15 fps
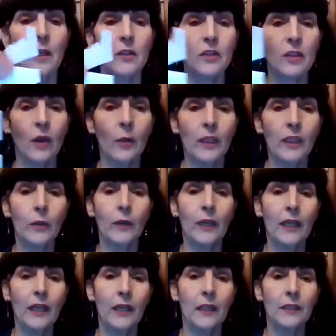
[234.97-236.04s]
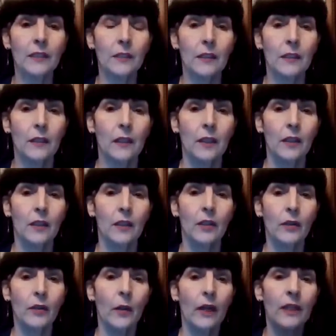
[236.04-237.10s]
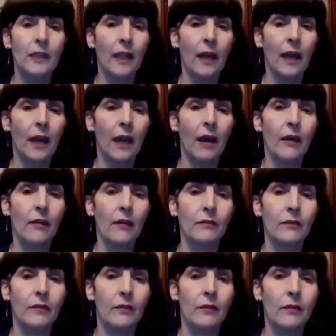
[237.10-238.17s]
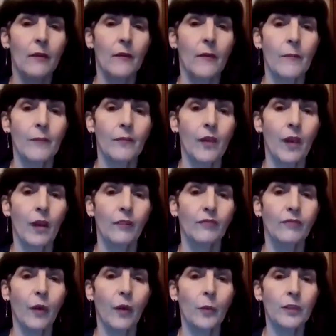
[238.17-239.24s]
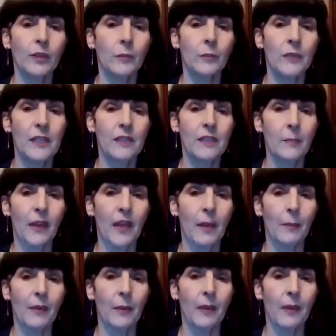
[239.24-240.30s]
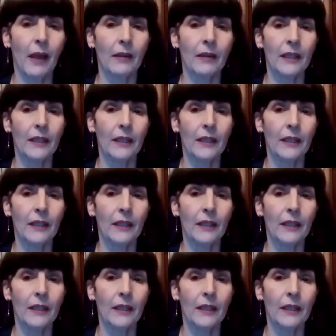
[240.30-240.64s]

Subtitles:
So when you end, you're going to have a folded piece of paper about